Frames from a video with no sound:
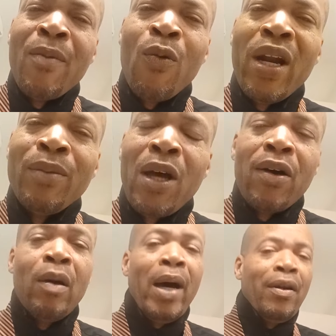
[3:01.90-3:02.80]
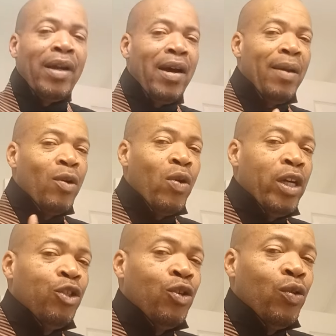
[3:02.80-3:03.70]
on what I'm talking about. Now I'm
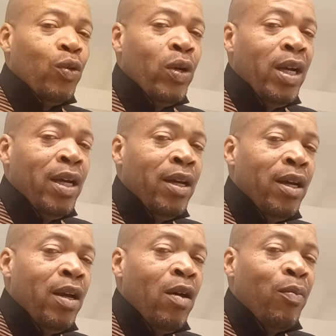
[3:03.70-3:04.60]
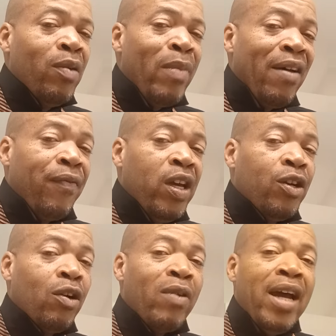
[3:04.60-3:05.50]
going to put my
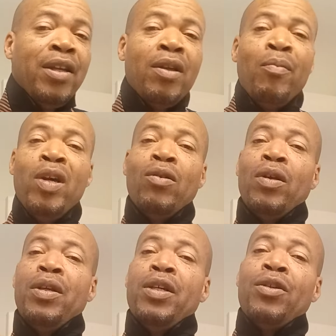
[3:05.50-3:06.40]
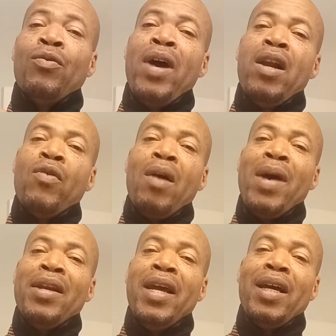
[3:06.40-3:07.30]
finger right in the middle of this, right around
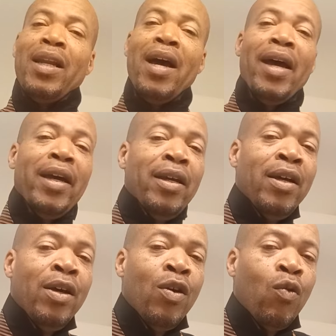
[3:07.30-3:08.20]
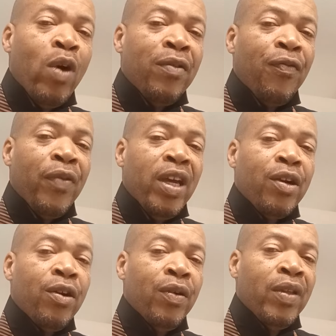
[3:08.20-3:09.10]
my neckline. One
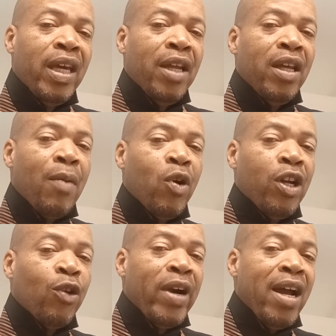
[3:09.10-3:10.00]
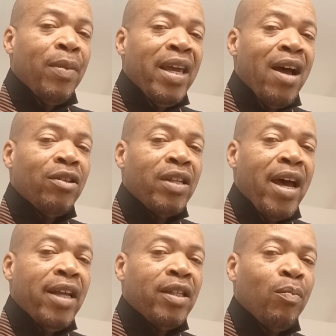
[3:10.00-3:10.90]
finger, and then I'm going to grab the
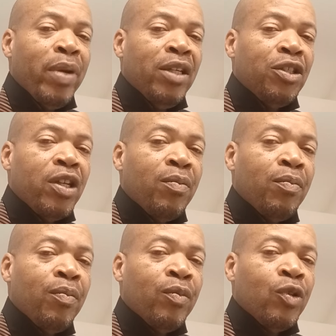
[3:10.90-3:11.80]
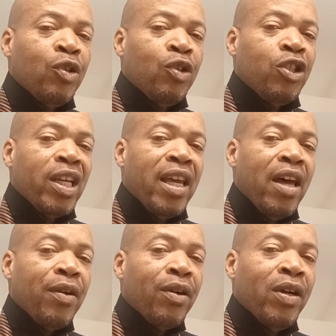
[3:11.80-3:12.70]
outsides and pinch them
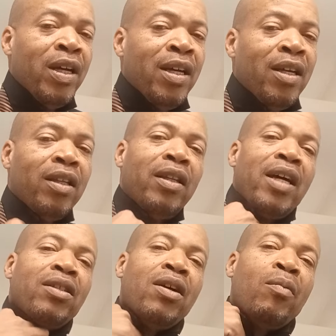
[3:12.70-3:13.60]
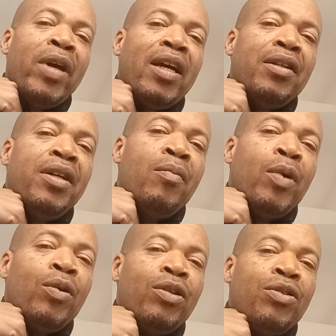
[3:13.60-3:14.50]
together. That's going to make a
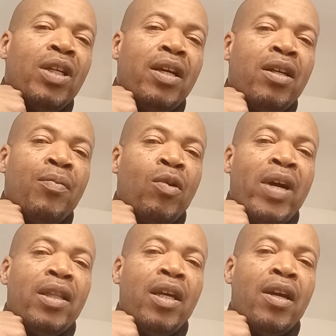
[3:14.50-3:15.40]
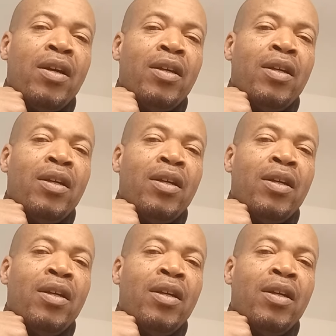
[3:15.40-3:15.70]
dimple. You see that dimple right there?